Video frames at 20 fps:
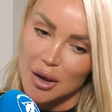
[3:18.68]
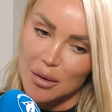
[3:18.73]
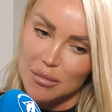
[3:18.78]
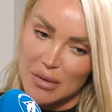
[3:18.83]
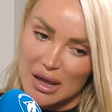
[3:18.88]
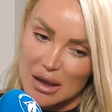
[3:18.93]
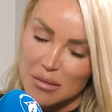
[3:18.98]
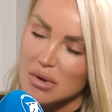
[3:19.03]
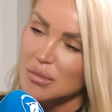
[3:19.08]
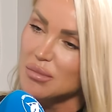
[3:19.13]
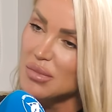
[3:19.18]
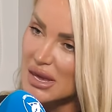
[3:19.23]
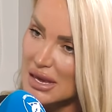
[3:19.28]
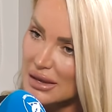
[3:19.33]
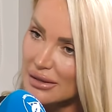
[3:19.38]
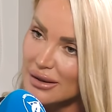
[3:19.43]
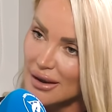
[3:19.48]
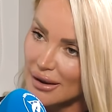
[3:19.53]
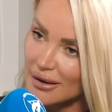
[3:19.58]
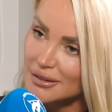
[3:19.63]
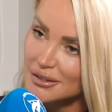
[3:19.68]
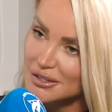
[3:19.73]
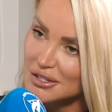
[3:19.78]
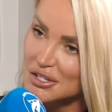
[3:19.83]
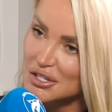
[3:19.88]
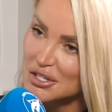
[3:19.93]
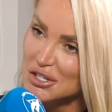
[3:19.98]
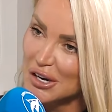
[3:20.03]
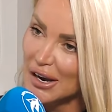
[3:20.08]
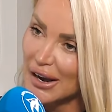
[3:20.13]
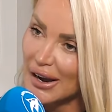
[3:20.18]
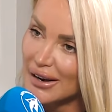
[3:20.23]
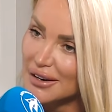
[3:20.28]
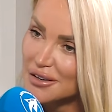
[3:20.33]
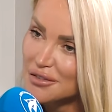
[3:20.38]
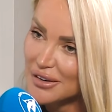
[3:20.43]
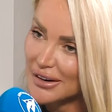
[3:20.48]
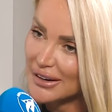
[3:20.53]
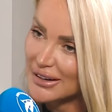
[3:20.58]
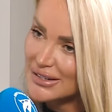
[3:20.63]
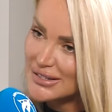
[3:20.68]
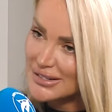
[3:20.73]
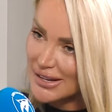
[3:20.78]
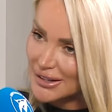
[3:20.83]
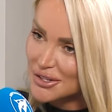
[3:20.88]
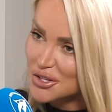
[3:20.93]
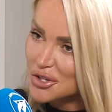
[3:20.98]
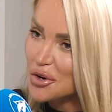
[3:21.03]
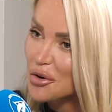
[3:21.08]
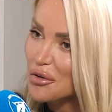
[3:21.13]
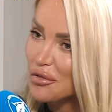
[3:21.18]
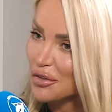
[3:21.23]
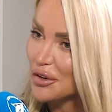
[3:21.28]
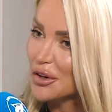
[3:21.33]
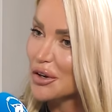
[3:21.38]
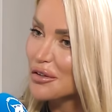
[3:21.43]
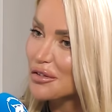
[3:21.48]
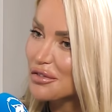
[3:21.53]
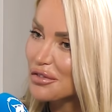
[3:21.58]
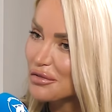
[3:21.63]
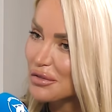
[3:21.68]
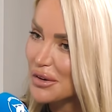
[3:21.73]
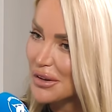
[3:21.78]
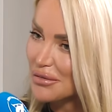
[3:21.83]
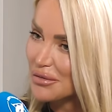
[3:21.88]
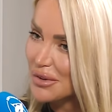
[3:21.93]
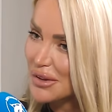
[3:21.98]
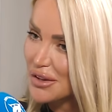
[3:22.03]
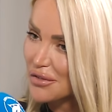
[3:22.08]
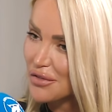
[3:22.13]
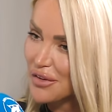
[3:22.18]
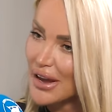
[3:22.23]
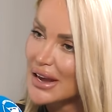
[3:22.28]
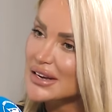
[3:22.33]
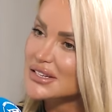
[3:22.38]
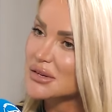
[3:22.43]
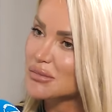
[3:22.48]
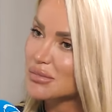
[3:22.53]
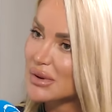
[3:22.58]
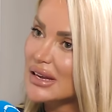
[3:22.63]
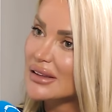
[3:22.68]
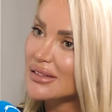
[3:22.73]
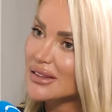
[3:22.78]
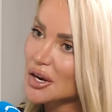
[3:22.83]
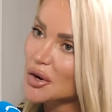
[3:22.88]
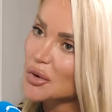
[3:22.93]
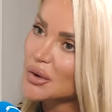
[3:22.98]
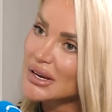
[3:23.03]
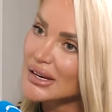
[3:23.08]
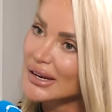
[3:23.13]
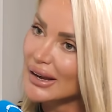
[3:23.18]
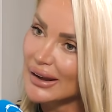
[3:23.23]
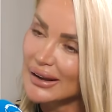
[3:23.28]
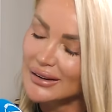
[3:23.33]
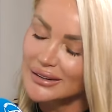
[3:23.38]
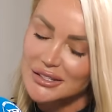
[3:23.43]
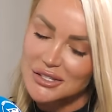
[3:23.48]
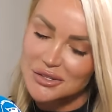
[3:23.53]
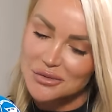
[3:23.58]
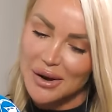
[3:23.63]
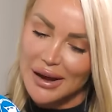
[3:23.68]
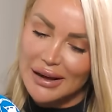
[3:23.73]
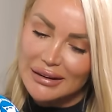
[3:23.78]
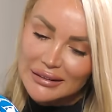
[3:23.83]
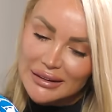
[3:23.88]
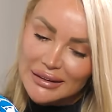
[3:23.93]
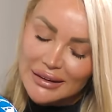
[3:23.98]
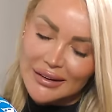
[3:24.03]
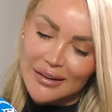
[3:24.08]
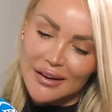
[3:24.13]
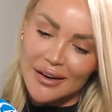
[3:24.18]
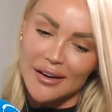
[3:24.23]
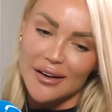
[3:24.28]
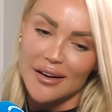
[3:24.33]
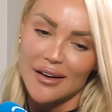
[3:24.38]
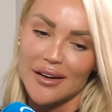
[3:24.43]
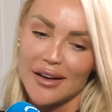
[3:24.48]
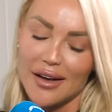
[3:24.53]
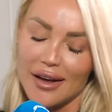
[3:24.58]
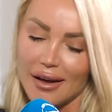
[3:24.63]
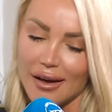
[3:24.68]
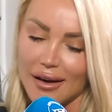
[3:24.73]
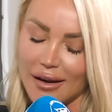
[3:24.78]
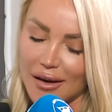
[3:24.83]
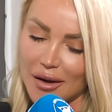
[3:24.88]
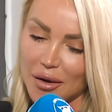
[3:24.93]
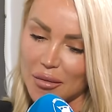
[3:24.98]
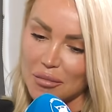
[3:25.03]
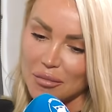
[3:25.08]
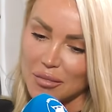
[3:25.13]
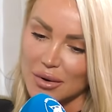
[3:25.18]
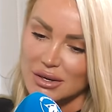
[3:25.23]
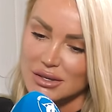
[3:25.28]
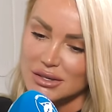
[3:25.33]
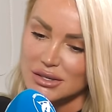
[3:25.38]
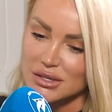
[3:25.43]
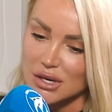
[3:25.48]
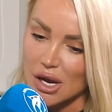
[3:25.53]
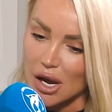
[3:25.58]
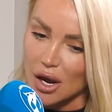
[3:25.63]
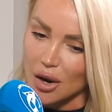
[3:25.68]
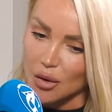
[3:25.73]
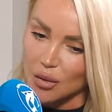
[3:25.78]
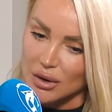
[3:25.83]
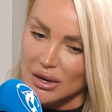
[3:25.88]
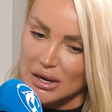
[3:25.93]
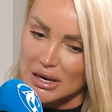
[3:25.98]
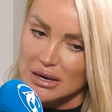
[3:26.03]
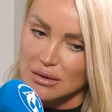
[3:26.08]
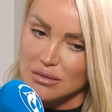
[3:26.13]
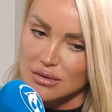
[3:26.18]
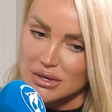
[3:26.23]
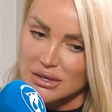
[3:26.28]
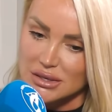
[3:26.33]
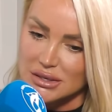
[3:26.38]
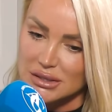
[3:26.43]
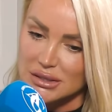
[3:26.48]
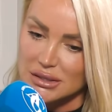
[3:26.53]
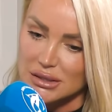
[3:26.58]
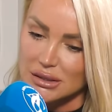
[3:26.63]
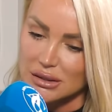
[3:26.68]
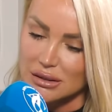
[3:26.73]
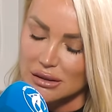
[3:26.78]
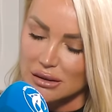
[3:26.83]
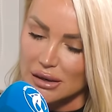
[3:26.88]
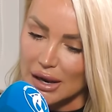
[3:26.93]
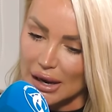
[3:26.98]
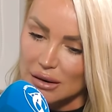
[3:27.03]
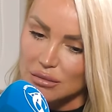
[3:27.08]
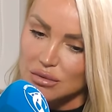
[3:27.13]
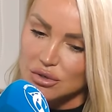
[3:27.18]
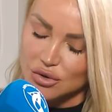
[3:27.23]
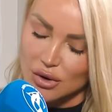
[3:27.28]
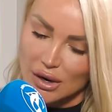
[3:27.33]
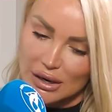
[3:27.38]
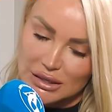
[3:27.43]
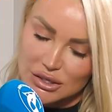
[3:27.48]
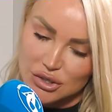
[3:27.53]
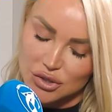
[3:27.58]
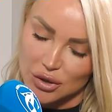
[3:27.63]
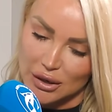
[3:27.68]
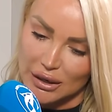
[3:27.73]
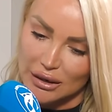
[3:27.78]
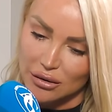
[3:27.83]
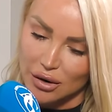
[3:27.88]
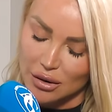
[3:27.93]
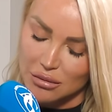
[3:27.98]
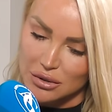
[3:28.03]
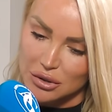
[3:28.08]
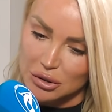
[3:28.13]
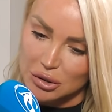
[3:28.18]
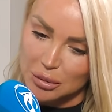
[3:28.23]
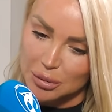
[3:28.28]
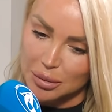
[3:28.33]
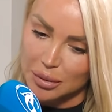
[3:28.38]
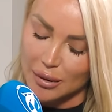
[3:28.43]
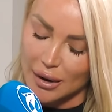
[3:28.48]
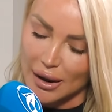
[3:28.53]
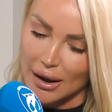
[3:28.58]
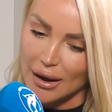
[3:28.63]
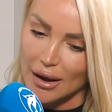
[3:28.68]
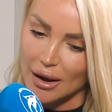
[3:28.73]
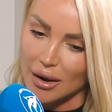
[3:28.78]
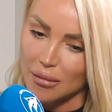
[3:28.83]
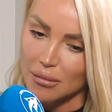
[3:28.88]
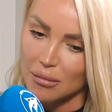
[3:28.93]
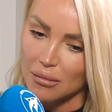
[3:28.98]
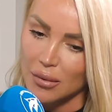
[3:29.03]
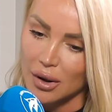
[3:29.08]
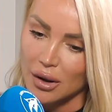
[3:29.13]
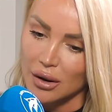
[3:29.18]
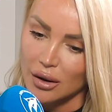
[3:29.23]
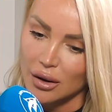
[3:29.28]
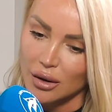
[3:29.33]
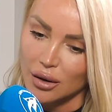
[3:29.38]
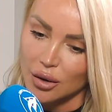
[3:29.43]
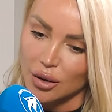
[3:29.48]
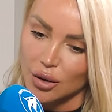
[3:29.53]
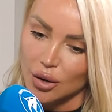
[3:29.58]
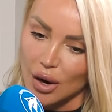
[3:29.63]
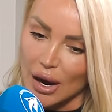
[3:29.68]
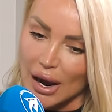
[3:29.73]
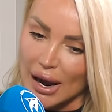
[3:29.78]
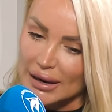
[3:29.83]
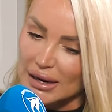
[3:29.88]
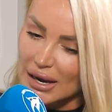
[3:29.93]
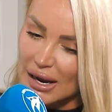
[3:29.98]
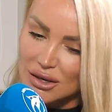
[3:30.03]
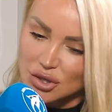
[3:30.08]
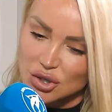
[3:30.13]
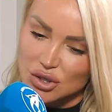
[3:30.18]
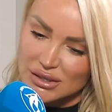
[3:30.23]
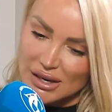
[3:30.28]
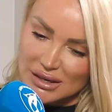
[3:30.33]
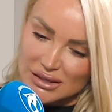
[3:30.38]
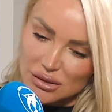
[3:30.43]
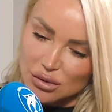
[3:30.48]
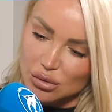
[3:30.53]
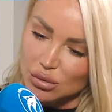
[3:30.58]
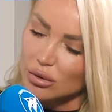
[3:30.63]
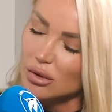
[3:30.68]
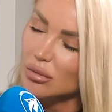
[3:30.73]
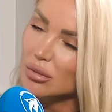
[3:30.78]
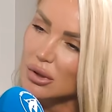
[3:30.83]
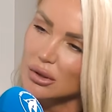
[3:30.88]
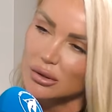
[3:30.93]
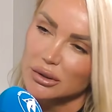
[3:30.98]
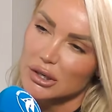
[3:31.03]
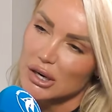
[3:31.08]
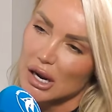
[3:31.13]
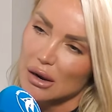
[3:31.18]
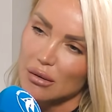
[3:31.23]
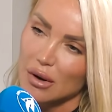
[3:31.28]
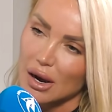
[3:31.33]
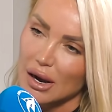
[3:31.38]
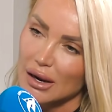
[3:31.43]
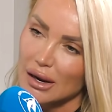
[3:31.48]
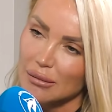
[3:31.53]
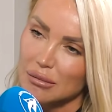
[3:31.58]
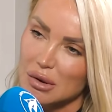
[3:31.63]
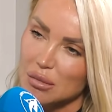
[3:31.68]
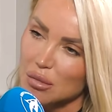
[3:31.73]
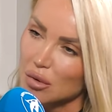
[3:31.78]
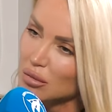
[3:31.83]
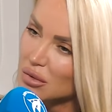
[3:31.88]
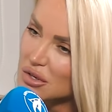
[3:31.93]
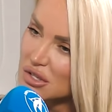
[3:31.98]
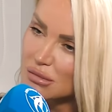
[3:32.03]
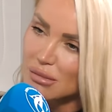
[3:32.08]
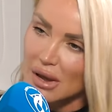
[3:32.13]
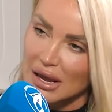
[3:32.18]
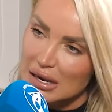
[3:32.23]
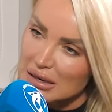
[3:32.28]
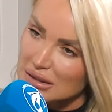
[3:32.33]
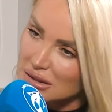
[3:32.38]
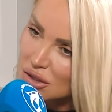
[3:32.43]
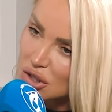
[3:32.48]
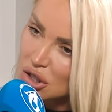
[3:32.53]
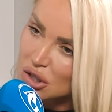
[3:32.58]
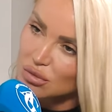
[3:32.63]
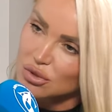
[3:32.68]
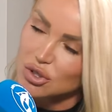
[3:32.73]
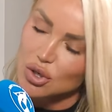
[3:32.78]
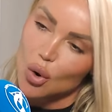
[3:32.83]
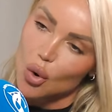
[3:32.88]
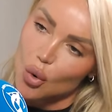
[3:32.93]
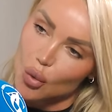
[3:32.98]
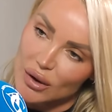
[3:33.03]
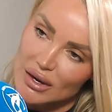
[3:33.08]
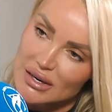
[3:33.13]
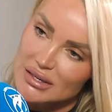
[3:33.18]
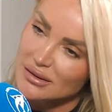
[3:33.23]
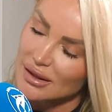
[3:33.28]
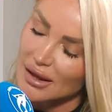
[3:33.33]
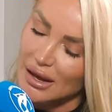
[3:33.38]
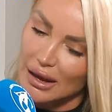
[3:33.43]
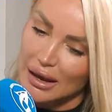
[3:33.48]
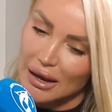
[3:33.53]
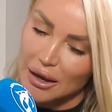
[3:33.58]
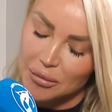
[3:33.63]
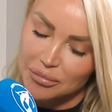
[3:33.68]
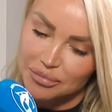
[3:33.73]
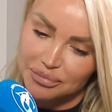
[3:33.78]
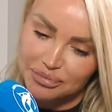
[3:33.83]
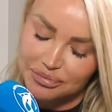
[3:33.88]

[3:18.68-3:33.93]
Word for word: maybe being the eldest, you kind of like it's that tough love with with the face, mm. and mm-hmm. being the only girl as well. Um, so he was, yeah, he was really strict growing up. Um, and I just had a normal, you know, uh, my mum was amazing. She was always there.